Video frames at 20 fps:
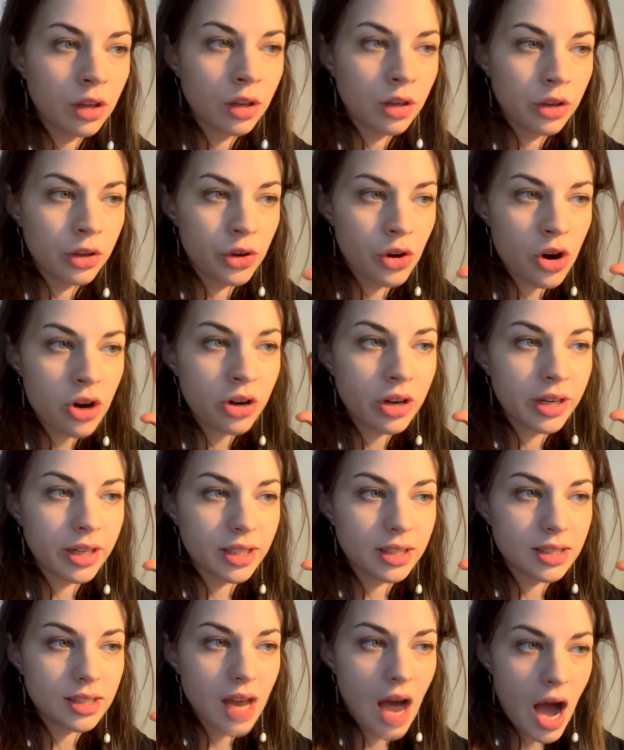you're
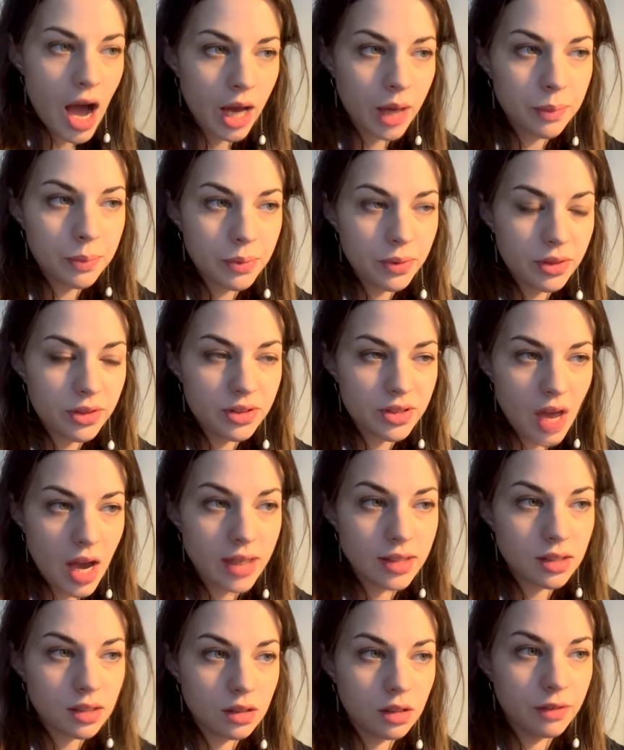gonna type the
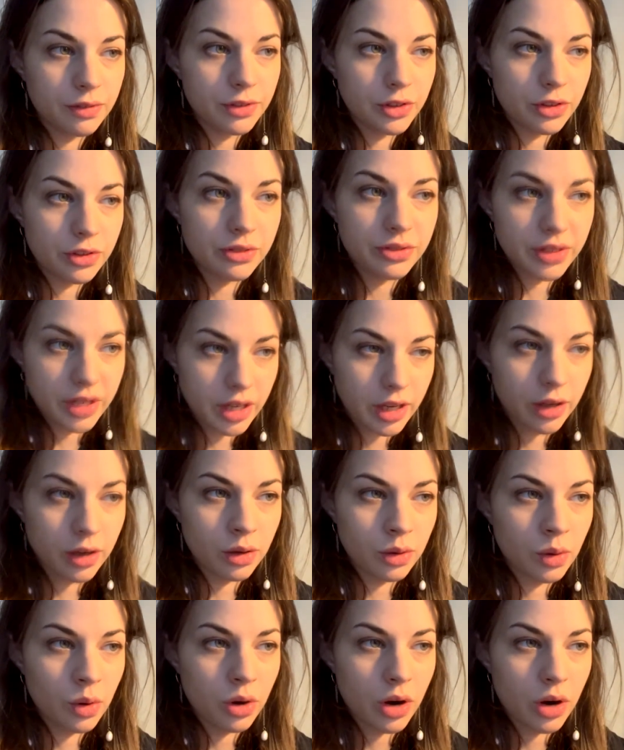title of your video, or